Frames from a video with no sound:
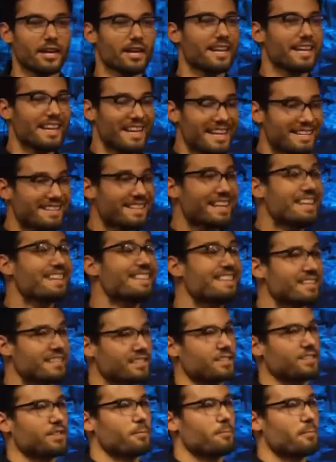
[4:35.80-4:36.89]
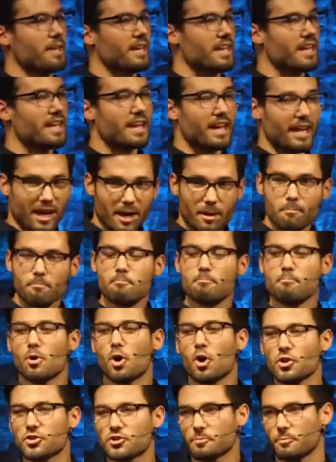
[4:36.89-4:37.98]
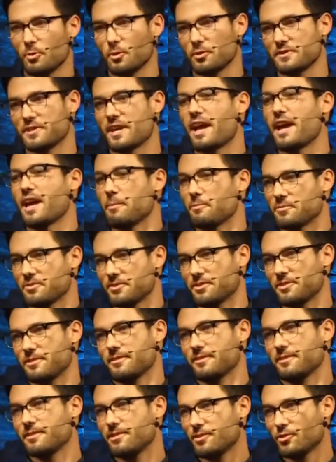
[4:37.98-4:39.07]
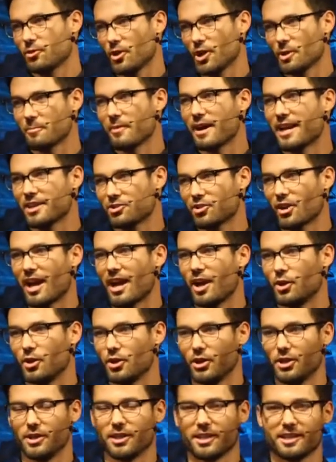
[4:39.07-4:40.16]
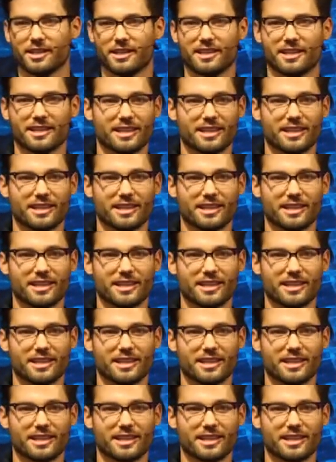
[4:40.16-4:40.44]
He did this to me multiple times during my childhood,